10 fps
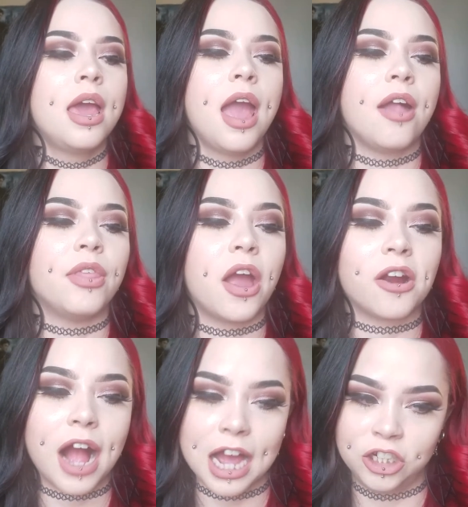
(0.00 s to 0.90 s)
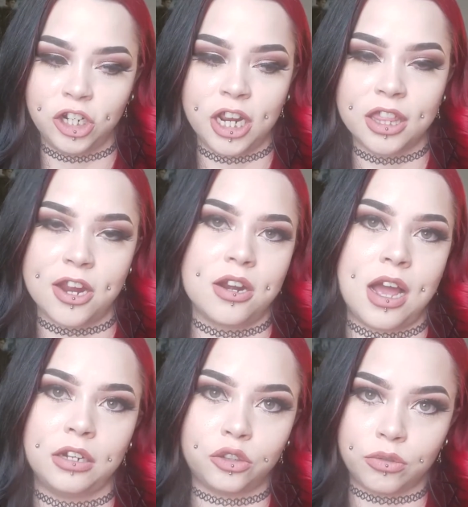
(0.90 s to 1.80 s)
and they are hydrating. They are
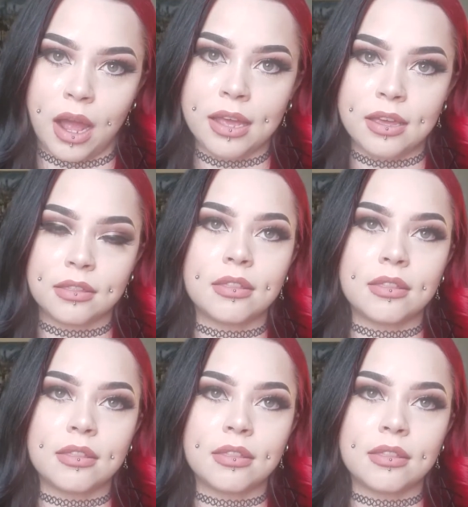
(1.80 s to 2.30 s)
not drying.